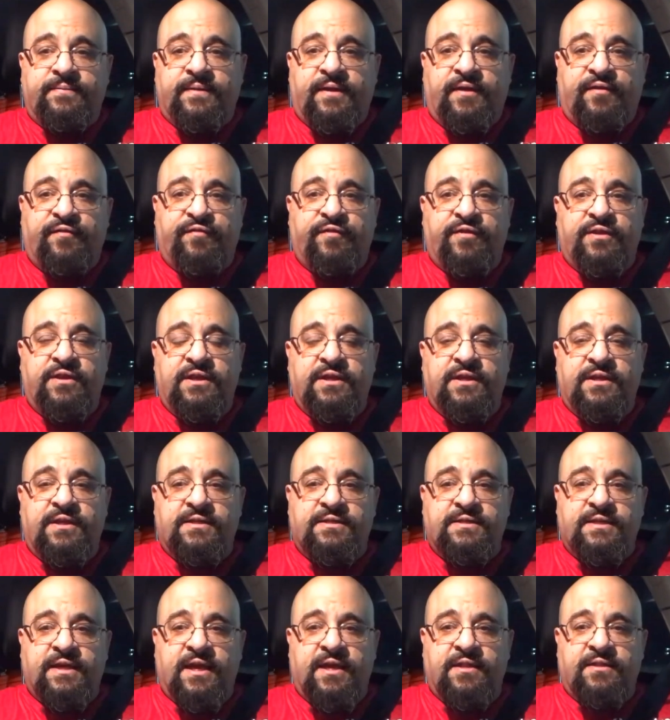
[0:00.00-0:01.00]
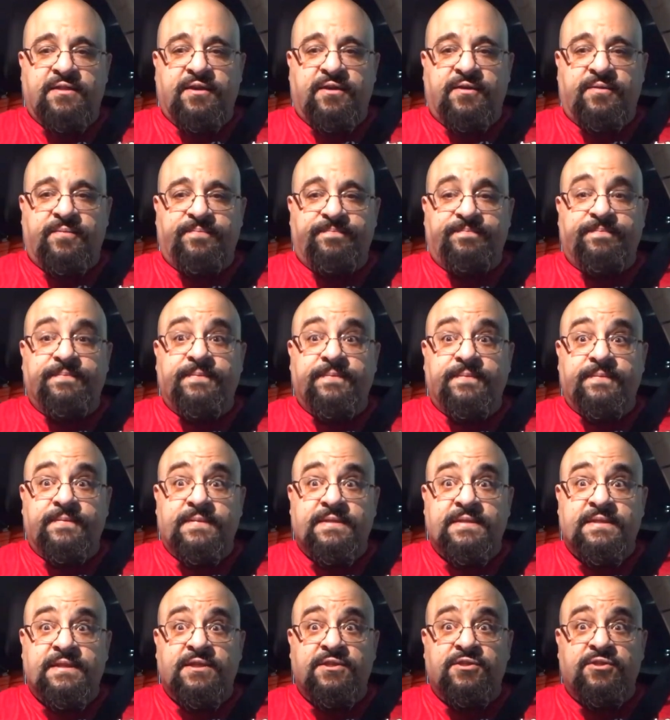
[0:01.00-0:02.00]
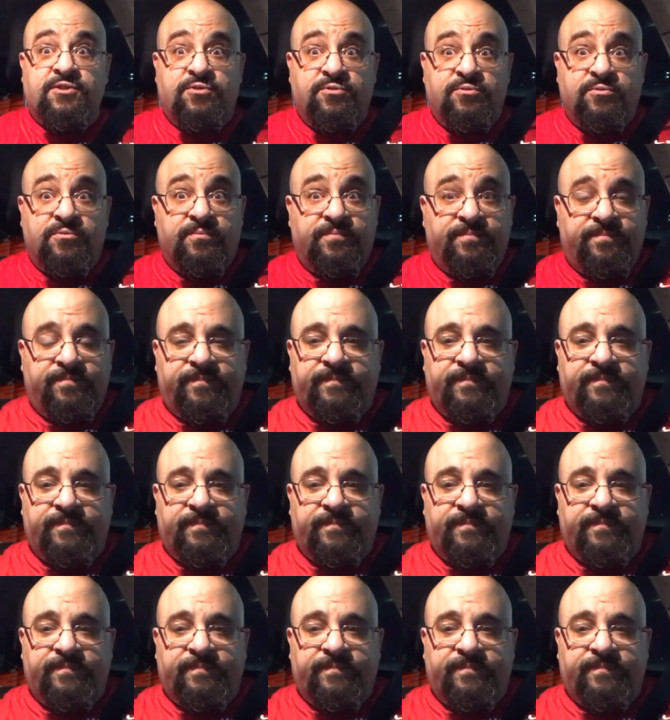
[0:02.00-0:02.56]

I'll fill you in as I get there. See you soon.